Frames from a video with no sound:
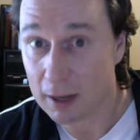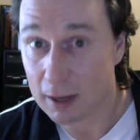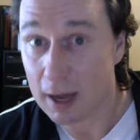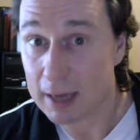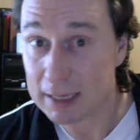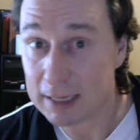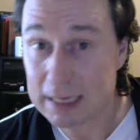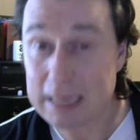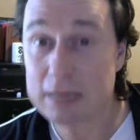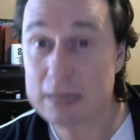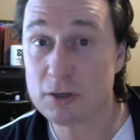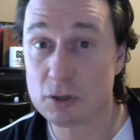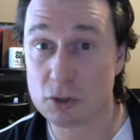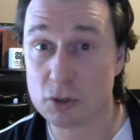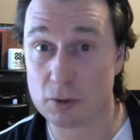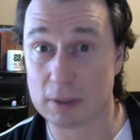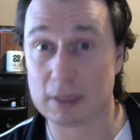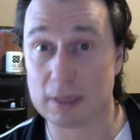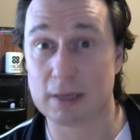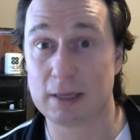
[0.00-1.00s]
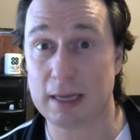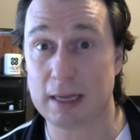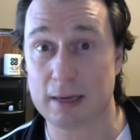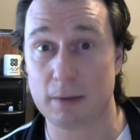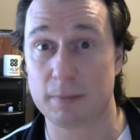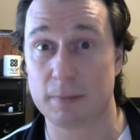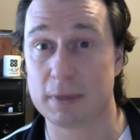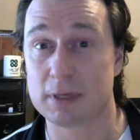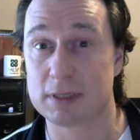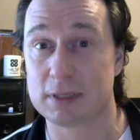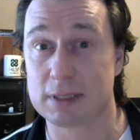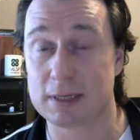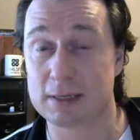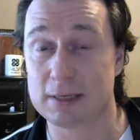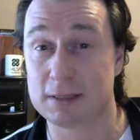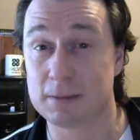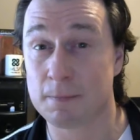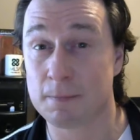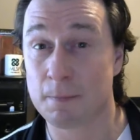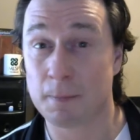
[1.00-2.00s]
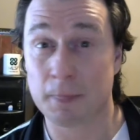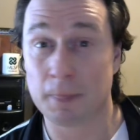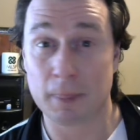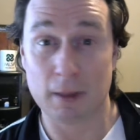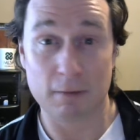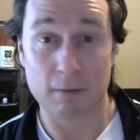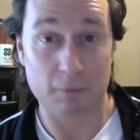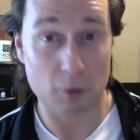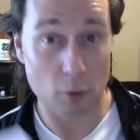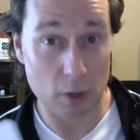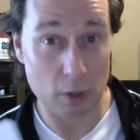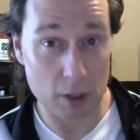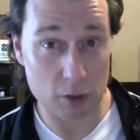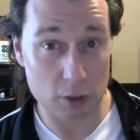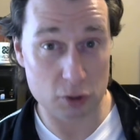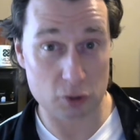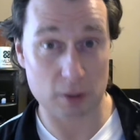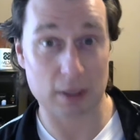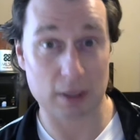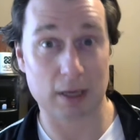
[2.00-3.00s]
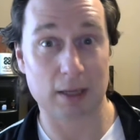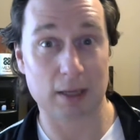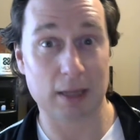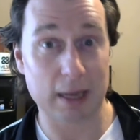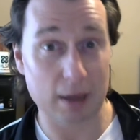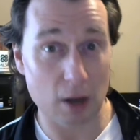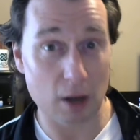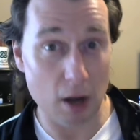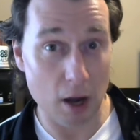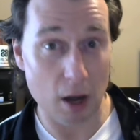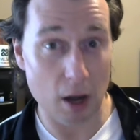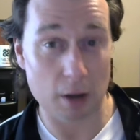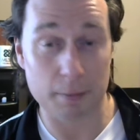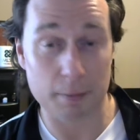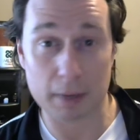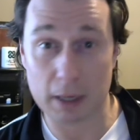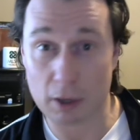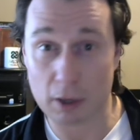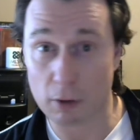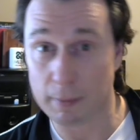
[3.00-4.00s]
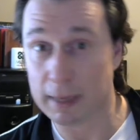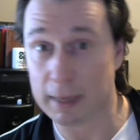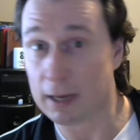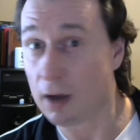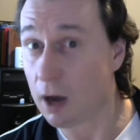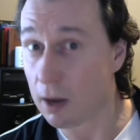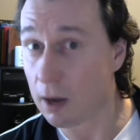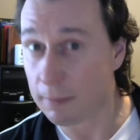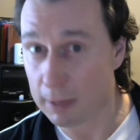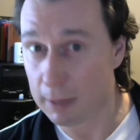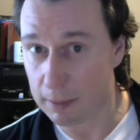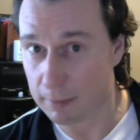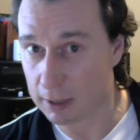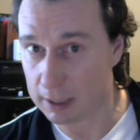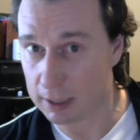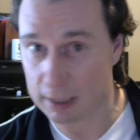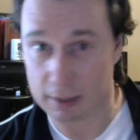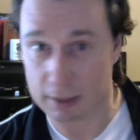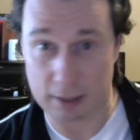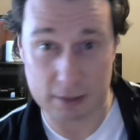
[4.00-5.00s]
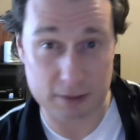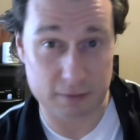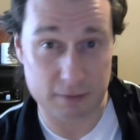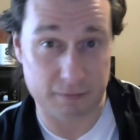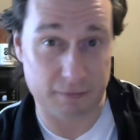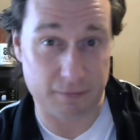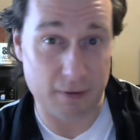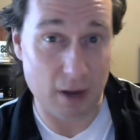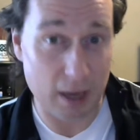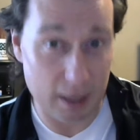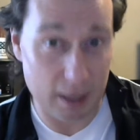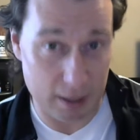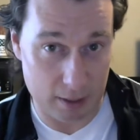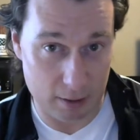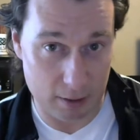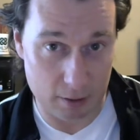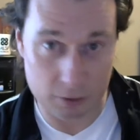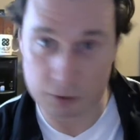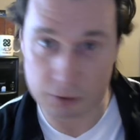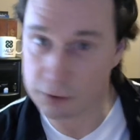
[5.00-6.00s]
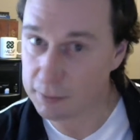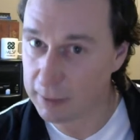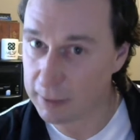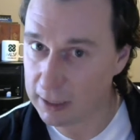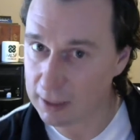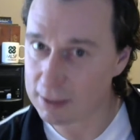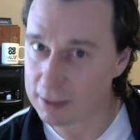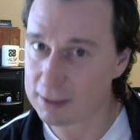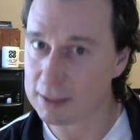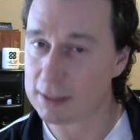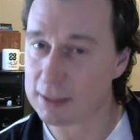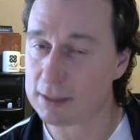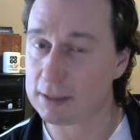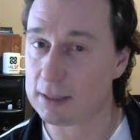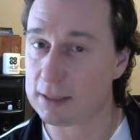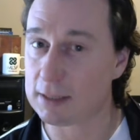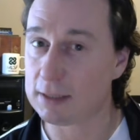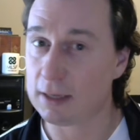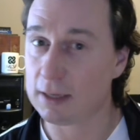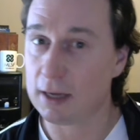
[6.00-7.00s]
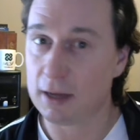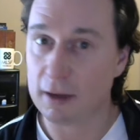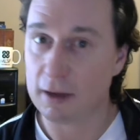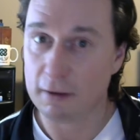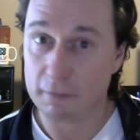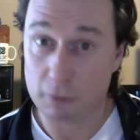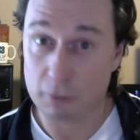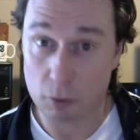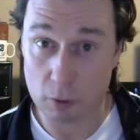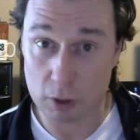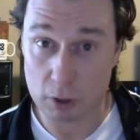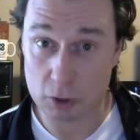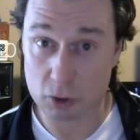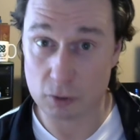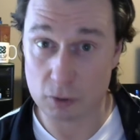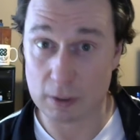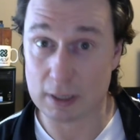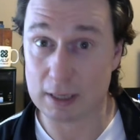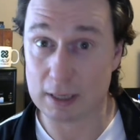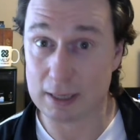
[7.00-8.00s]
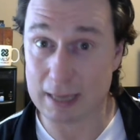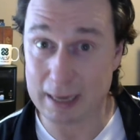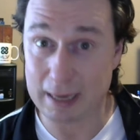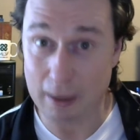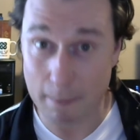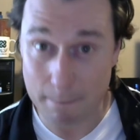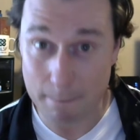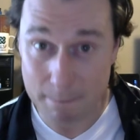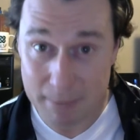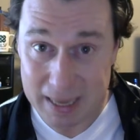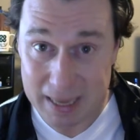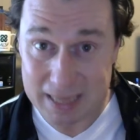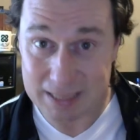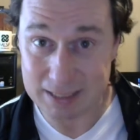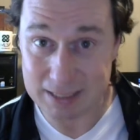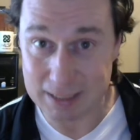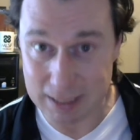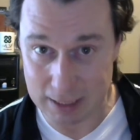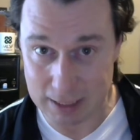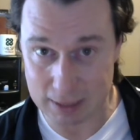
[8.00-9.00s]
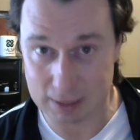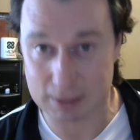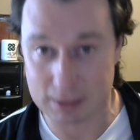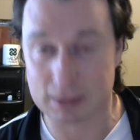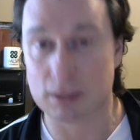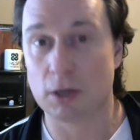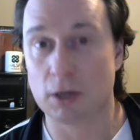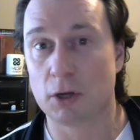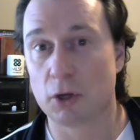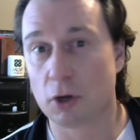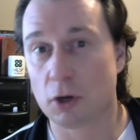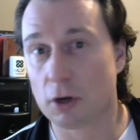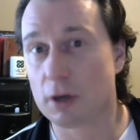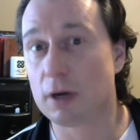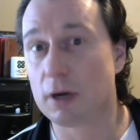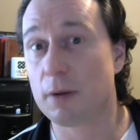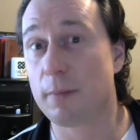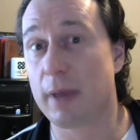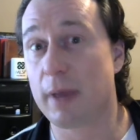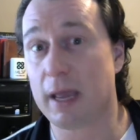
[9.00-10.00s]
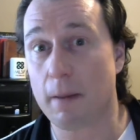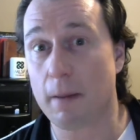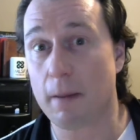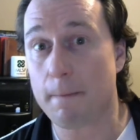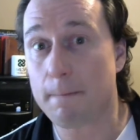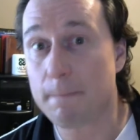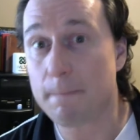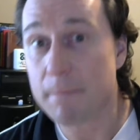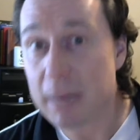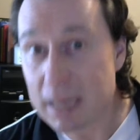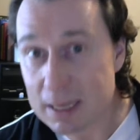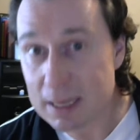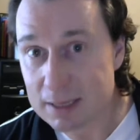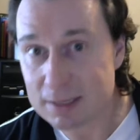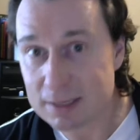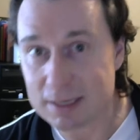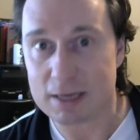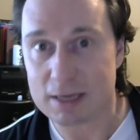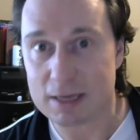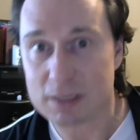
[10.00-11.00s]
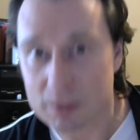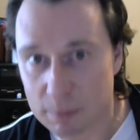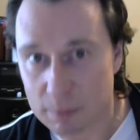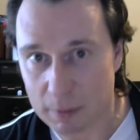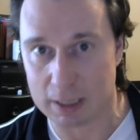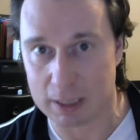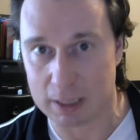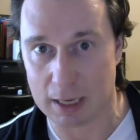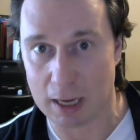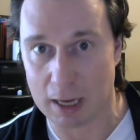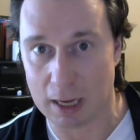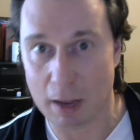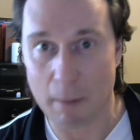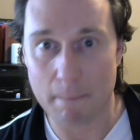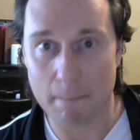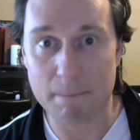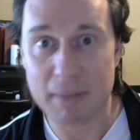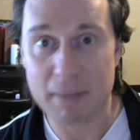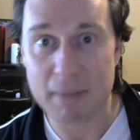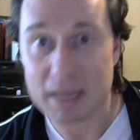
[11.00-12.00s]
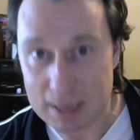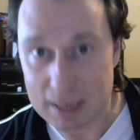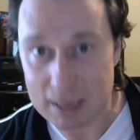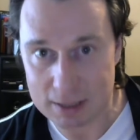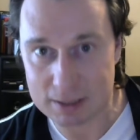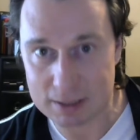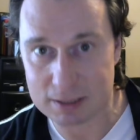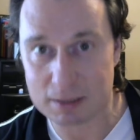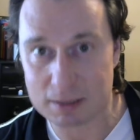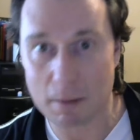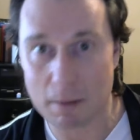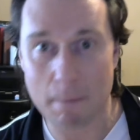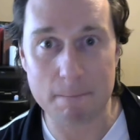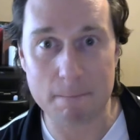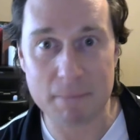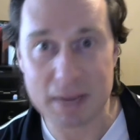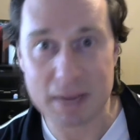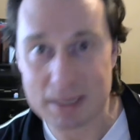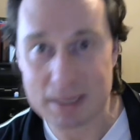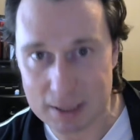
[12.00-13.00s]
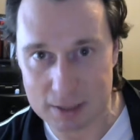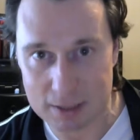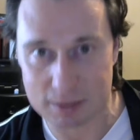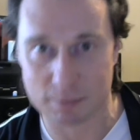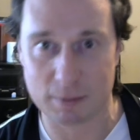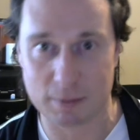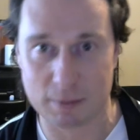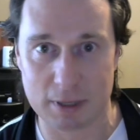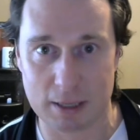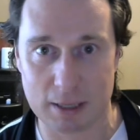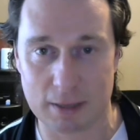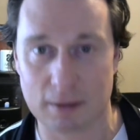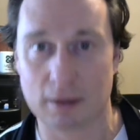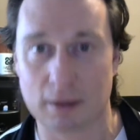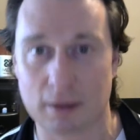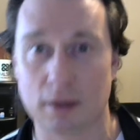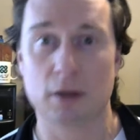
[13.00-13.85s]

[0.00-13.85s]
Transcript: I need to treat it like a business. If you want to treat it like a hobby, you'll make hobby money. That's fine. Just be consistent. If you want to treat it like a business, you're going to make a business money. Business money.